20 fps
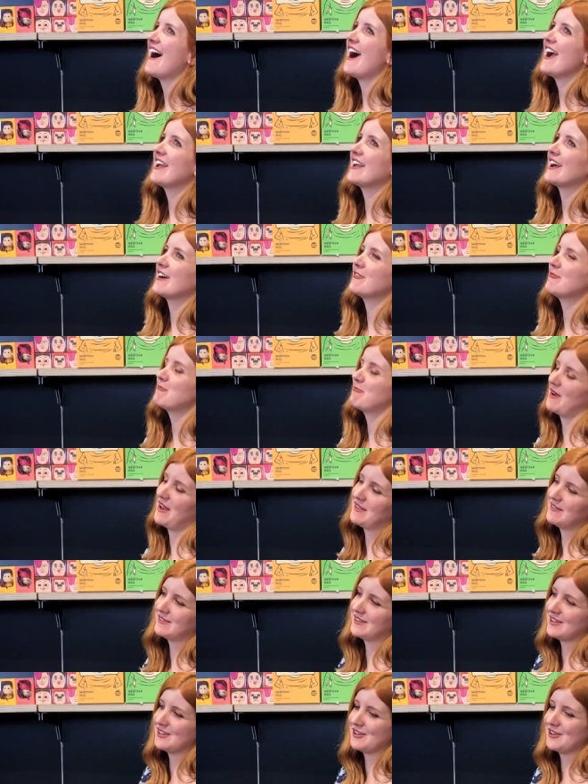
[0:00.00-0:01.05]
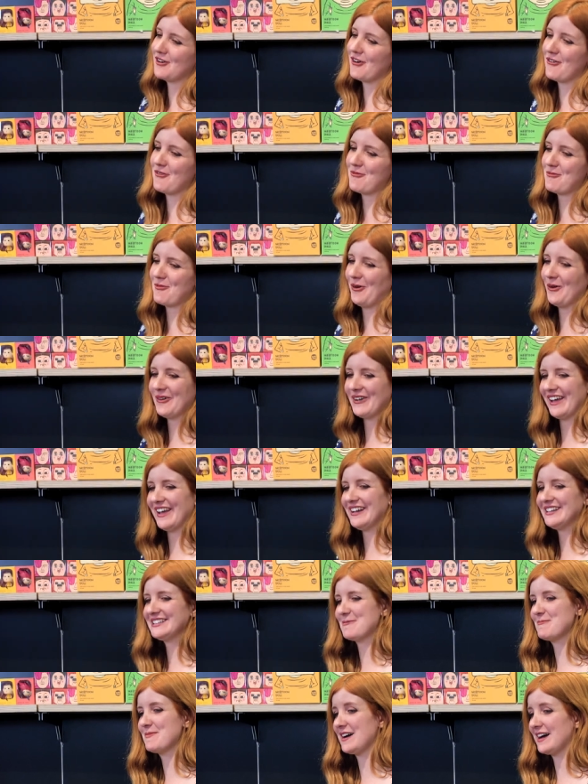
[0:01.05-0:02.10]
I have plenty of
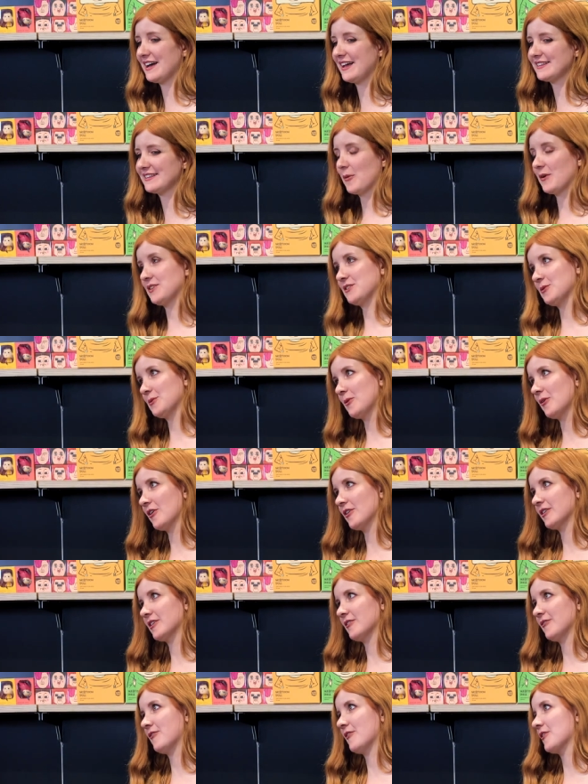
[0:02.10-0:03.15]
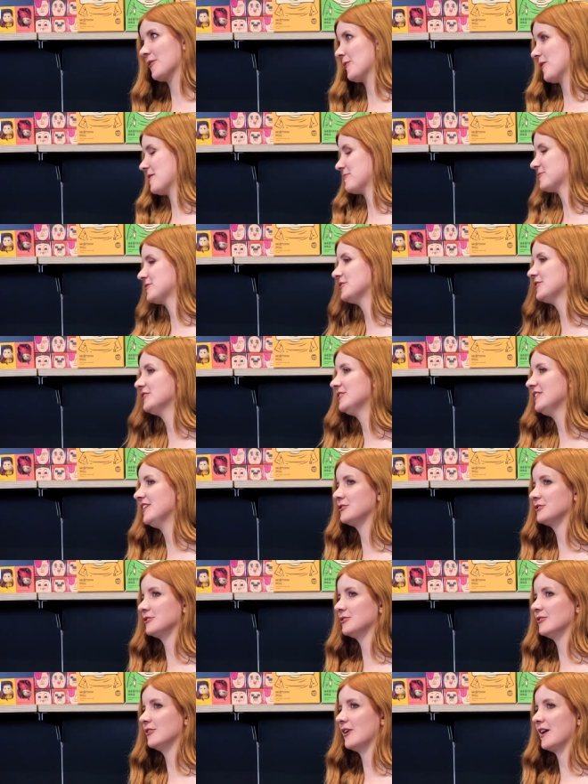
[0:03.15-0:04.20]
blockades, but when you work for Webtoon,
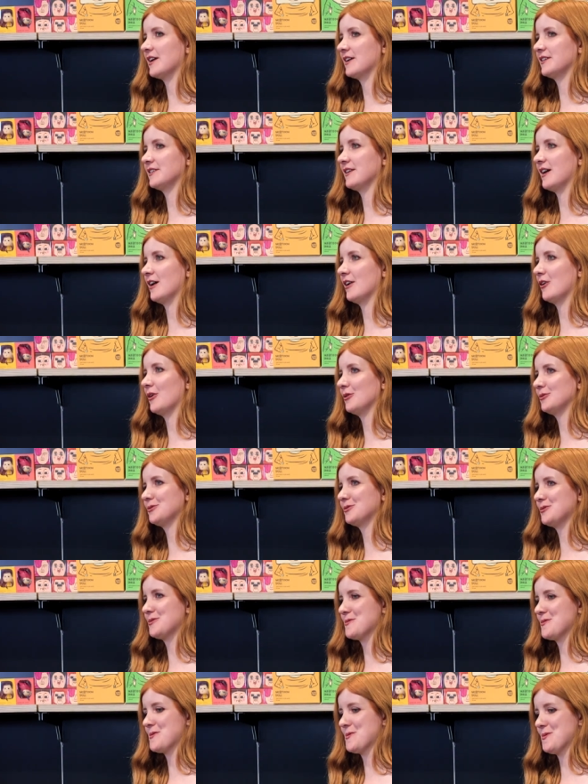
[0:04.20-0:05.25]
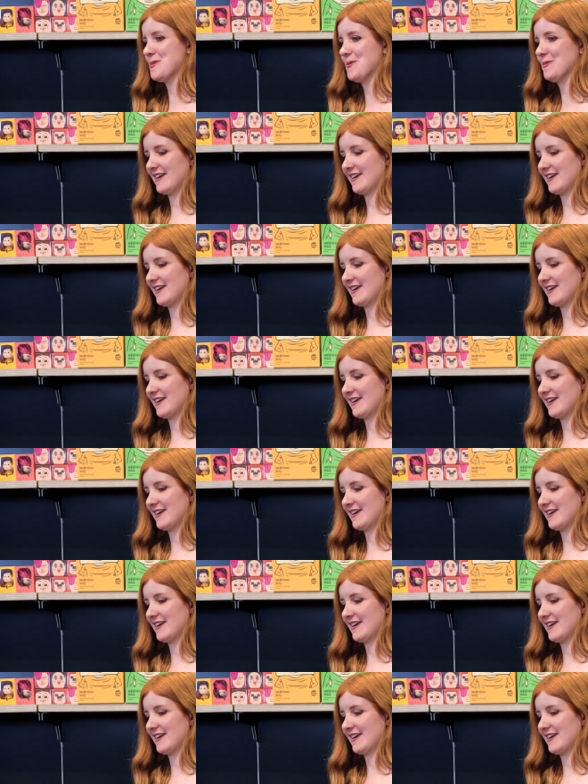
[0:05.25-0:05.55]
you aren't allowed to